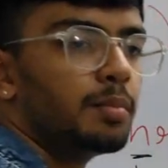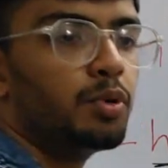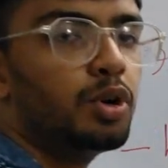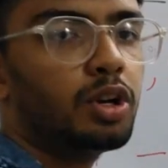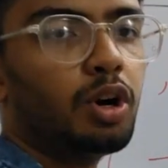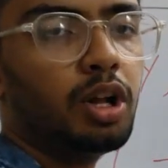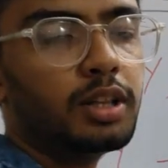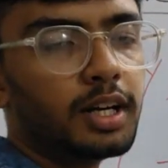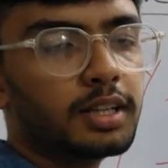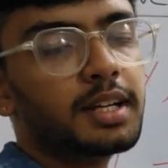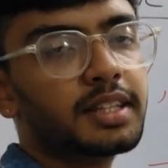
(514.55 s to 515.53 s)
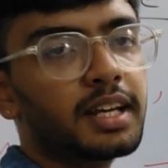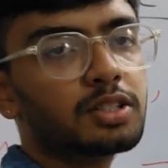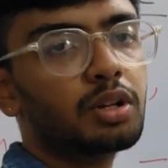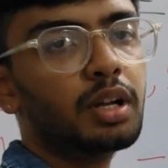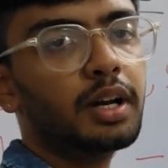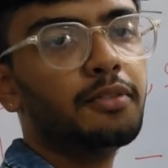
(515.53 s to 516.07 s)
put all the other things
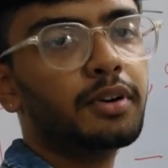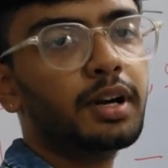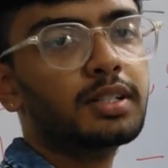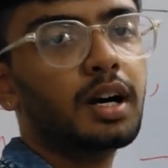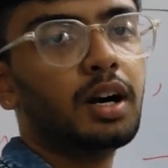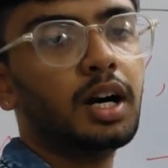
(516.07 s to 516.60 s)
on the different